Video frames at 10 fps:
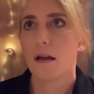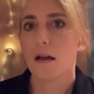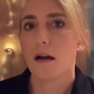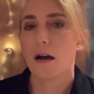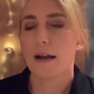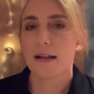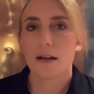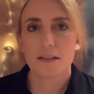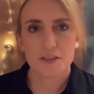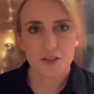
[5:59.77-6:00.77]
I
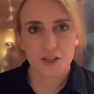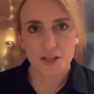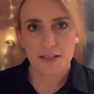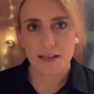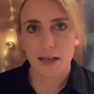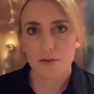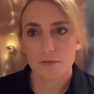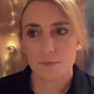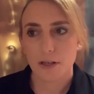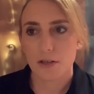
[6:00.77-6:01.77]
kind of just shut
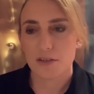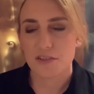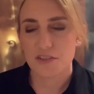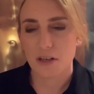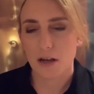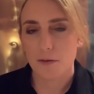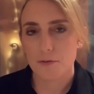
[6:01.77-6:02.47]
down because I was